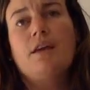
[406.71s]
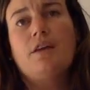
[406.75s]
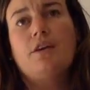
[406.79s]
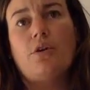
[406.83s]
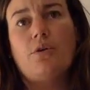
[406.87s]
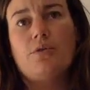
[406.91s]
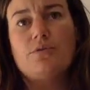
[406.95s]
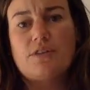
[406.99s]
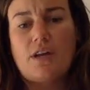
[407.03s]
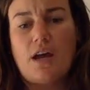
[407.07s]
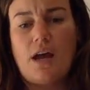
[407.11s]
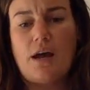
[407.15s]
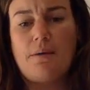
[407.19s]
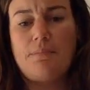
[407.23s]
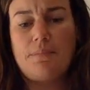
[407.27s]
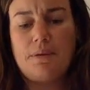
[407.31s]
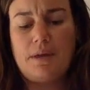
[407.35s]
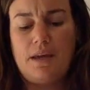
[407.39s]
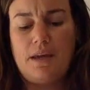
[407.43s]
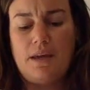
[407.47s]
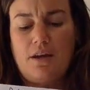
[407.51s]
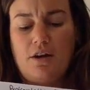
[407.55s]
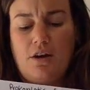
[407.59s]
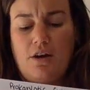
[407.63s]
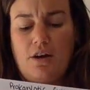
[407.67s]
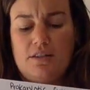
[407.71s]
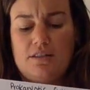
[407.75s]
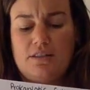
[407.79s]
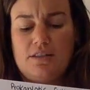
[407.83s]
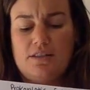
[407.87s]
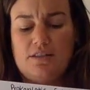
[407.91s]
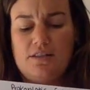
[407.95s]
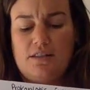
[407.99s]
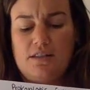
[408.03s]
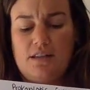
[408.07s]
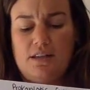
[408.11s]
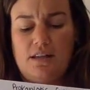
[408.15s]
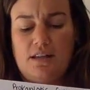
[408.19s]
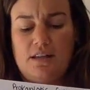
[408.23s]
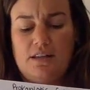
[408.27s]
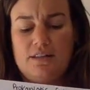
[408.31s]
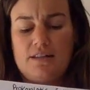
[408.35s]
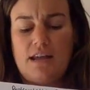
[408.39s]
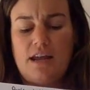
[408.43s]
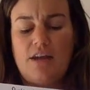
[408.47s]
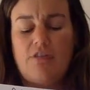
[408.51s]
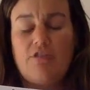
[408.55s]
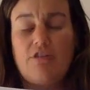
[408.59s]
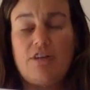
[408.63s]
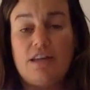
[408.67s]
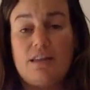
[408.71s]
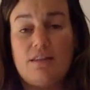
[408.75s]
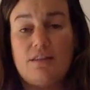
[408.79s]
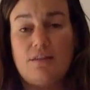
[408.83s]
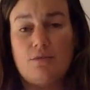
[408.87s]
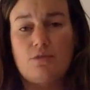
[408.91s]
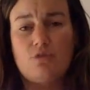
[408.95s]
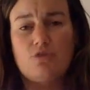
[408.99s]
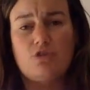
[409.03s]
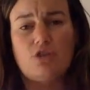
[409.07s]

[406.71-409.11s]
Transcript: goes up, it causes the integrity in those